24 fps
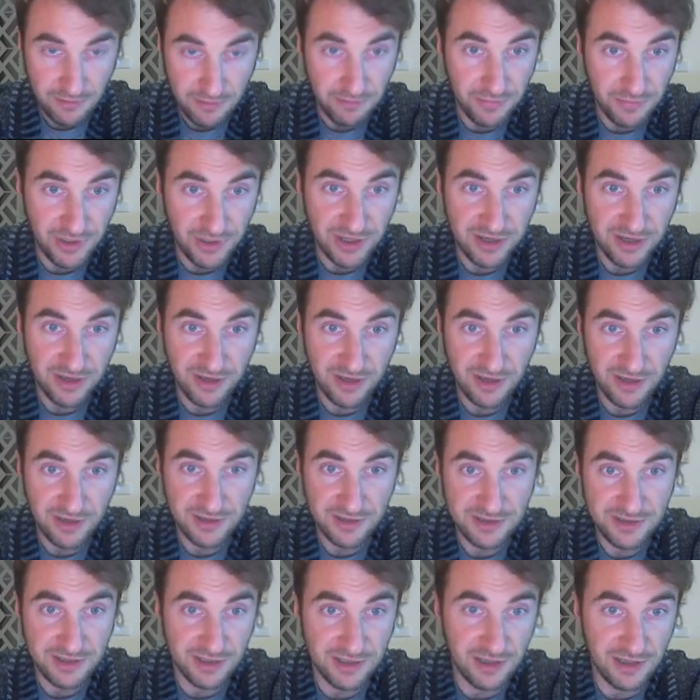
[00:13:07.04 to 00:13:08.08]

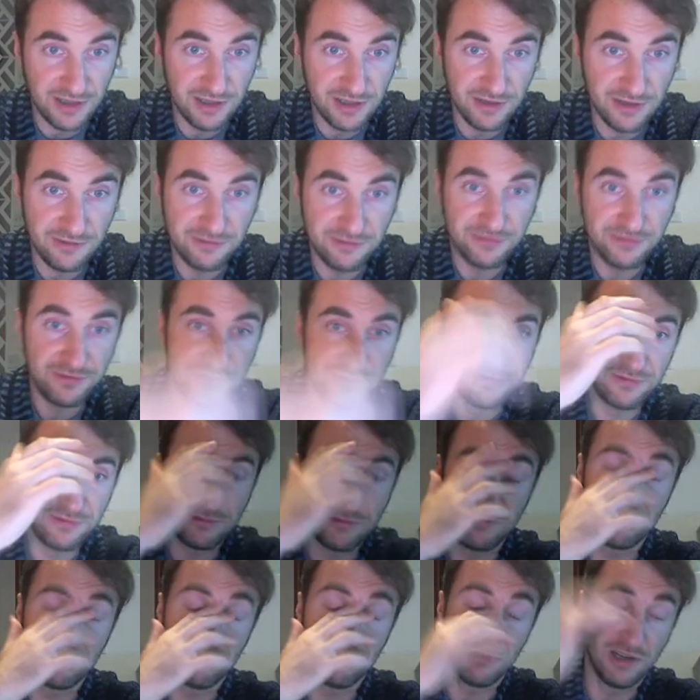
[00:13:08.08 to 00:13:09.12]
because of
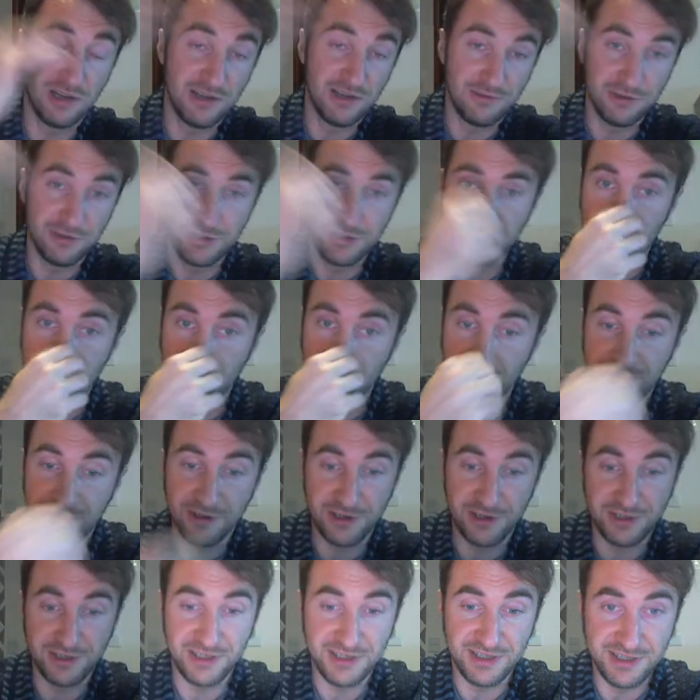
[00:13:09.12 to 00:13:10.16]
whatever. She can
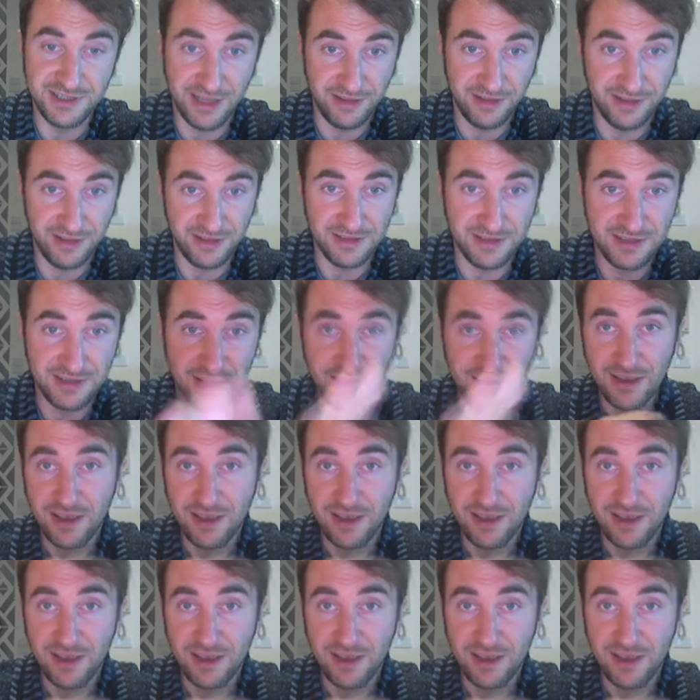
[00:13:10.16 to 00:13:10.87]
finish the sentence.